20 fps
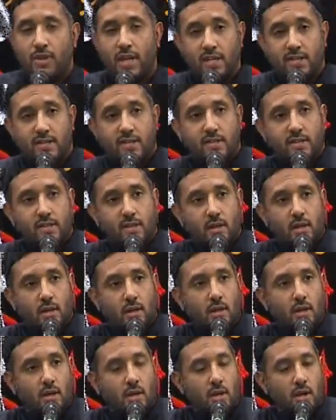This
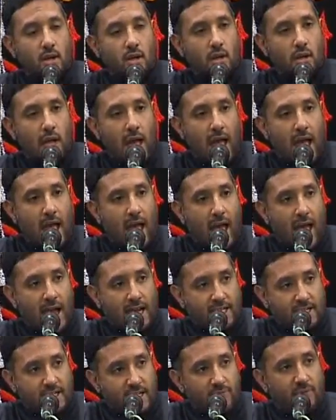
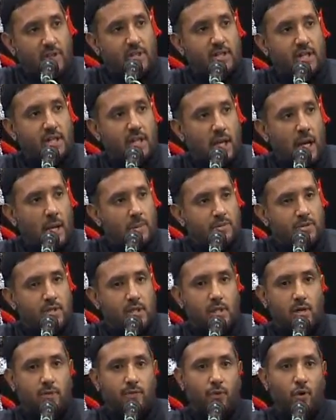activity comes
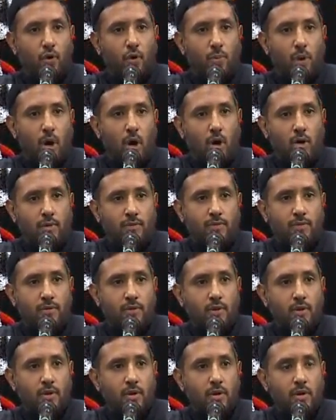in the form of
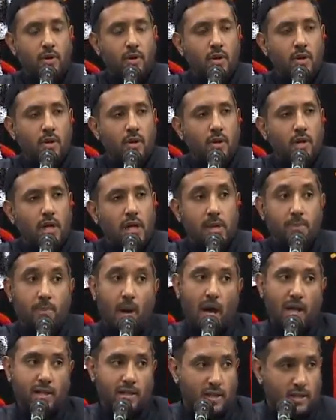
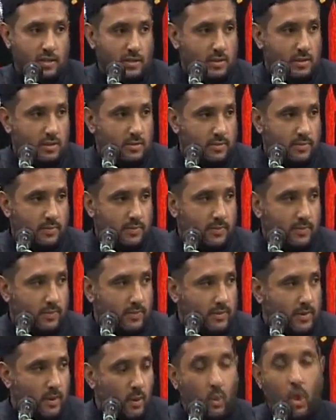ibadat,
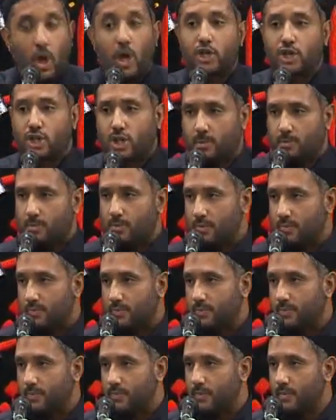worship,
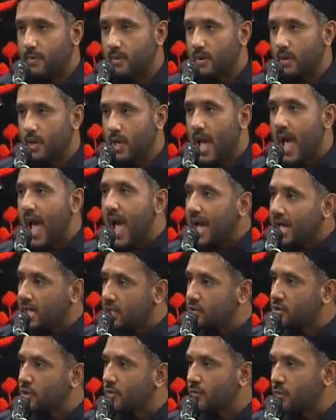
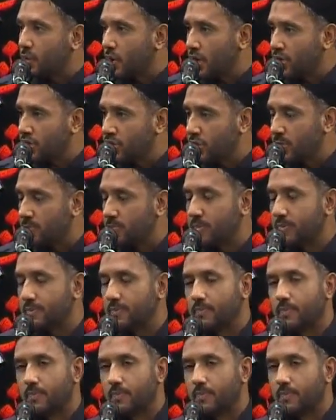acts of worship.